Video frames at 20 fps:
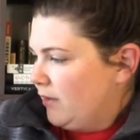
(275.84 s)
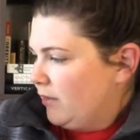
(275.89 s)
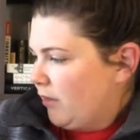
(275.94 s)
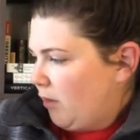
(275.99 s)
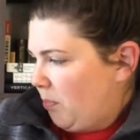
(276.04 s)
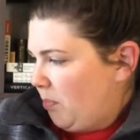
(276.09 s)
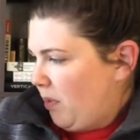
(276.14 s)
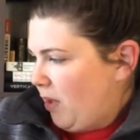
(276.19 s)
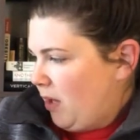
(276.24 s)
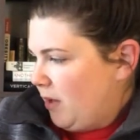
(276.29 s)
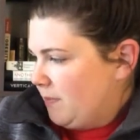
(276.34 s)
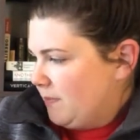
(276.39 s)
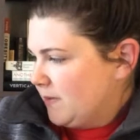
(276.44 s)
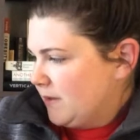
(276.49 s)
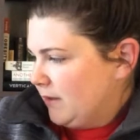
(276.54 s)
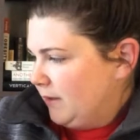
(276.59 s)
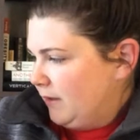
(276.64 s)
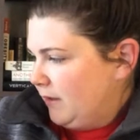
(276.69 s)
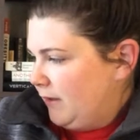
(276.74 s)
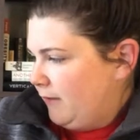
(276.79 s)
The
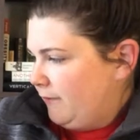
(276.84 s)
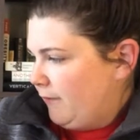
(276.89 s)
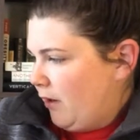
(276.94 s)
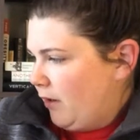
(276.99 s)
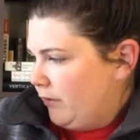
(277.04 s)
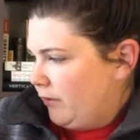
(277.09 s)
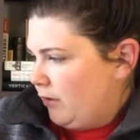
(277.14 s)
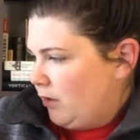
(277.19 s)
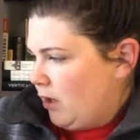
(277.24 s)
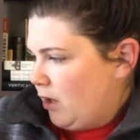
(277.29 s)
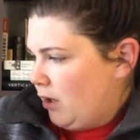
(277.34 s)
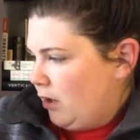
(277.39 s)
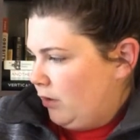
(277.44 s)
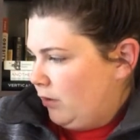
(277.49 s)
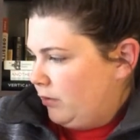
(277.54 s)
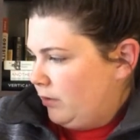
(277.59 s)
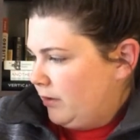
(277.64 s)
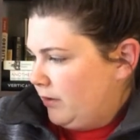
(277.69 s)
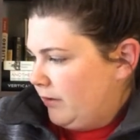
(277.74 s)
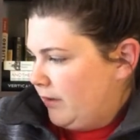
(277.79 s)
pups live on their
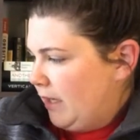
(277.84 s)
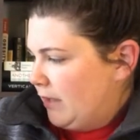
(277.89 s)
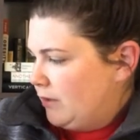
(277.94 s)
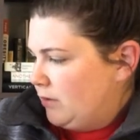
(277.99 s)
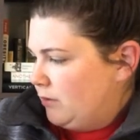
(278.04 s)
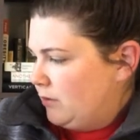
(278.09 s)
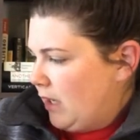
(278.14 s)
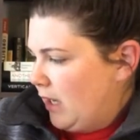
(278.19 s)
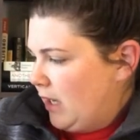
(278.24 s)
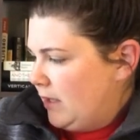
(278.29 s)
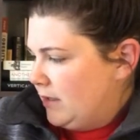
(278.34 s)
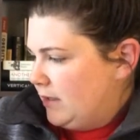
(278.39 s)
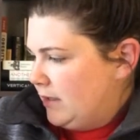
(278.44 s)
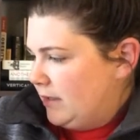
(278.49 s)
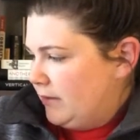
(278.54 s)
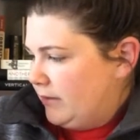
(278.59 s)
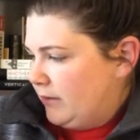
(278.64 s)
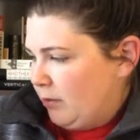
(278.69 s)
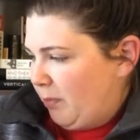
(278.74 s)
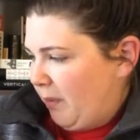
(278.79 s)
own. They do not
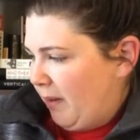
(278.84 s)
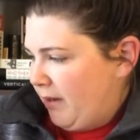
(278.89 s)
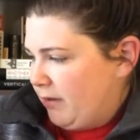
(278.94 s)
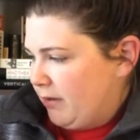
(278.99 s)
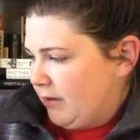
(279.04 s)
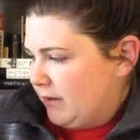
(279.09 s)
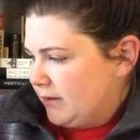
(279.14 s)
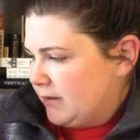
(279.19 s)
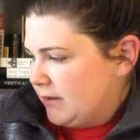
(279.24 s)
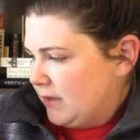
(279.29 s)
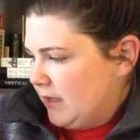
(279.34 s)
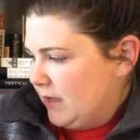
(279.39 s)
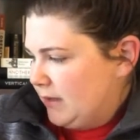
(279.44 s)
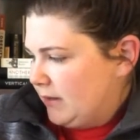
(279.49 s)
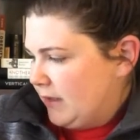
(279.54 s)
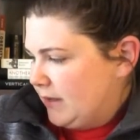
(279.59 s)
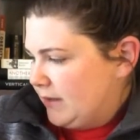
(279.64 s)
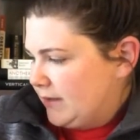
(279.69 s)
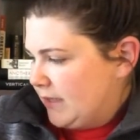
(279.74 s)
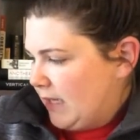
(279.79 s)
need their parents.
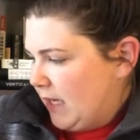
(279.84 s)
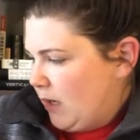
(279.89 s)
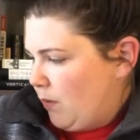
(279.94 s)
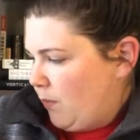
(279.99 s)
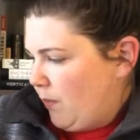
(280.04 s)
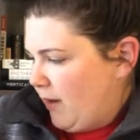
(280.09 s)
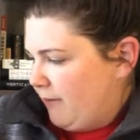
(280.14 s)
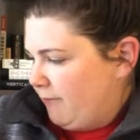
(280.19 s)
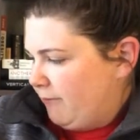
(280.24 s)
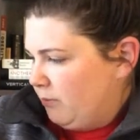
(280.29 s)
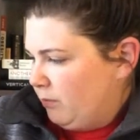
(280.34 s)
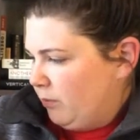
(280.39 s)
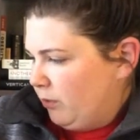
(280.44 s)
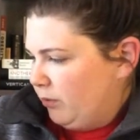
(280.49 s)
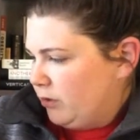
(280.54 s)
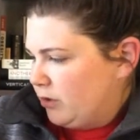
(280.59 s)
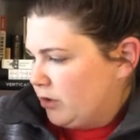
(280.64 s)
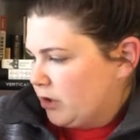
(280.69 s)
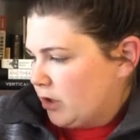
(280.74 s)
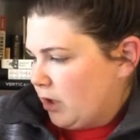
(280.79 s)
They stay away from
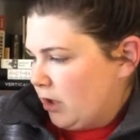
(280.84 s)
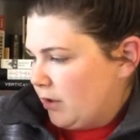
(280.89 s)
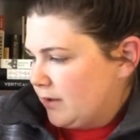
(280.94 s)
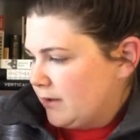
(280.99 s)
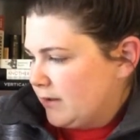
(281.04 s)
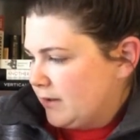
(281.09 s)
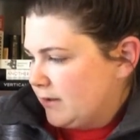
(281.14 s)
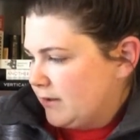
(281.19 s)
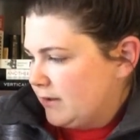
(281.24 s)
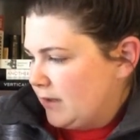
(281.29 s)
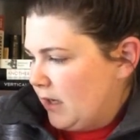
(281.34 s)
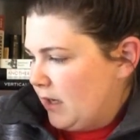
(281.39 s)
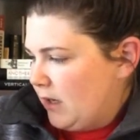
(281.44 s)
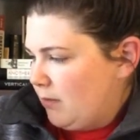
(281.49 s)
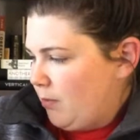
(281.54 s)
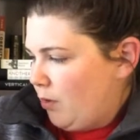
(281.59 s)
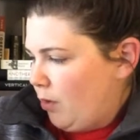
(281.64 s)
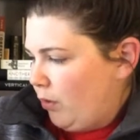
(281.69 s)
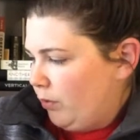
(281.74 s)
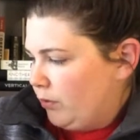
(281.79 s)
older sharks.
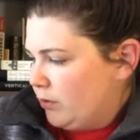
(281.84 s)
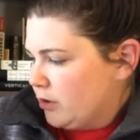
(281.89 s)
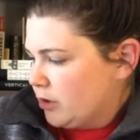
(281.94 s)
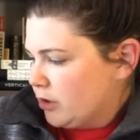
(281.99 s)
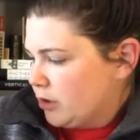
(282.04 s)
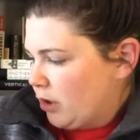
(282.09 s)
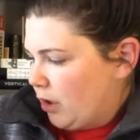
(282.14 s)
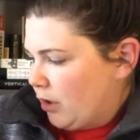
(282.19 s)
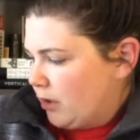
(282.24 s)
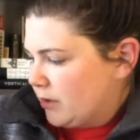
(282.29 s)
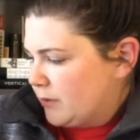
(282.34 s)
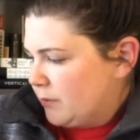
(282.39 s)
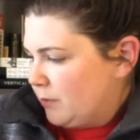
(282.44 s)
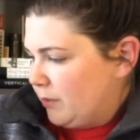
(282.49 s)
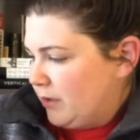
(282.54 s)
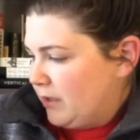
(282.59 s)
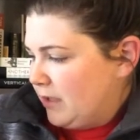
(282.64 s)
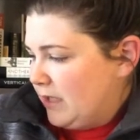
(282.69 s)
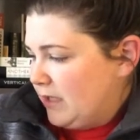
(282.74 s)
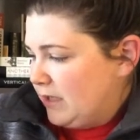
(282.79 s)
Some older sharks
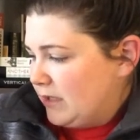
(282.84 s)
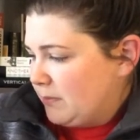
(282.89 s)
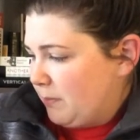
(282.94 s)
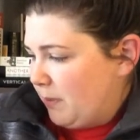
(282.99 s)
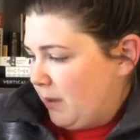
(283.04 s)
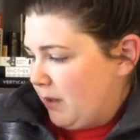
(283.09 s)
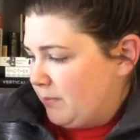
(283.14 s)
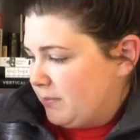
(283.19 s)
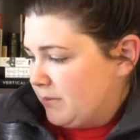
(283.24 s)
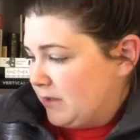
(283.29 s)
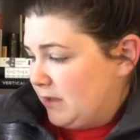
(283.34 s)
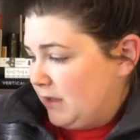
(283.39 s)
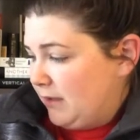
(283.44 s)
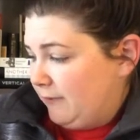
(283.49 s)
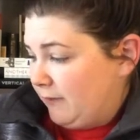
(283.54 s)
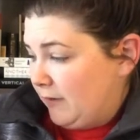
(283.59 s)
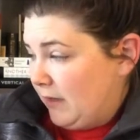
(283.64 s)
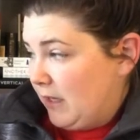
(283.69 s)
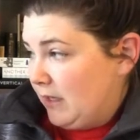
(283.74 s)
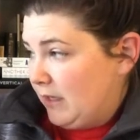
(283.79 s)
will eat pups
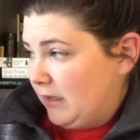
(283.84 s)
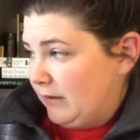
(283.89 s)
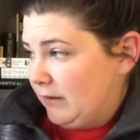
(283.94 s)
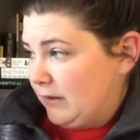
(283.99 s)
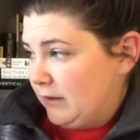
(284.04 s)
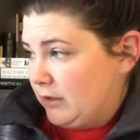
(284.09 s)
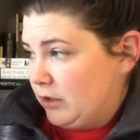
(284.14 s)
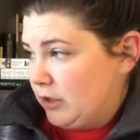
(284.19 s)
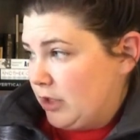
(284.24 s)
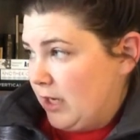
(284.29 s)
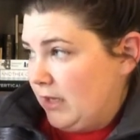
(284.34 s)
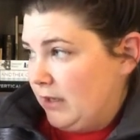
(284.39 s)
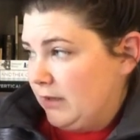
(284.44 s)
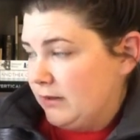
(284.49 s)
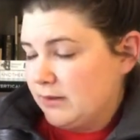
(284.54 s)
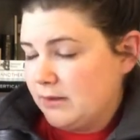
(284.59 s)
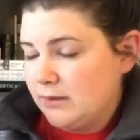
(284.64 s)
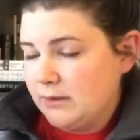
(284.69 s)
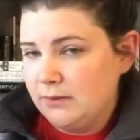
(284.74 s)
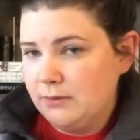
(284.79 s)
if they get the
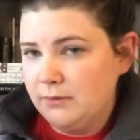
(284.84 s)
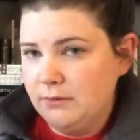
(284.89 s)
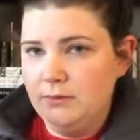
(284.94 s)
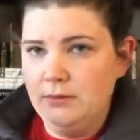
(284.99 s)
chance.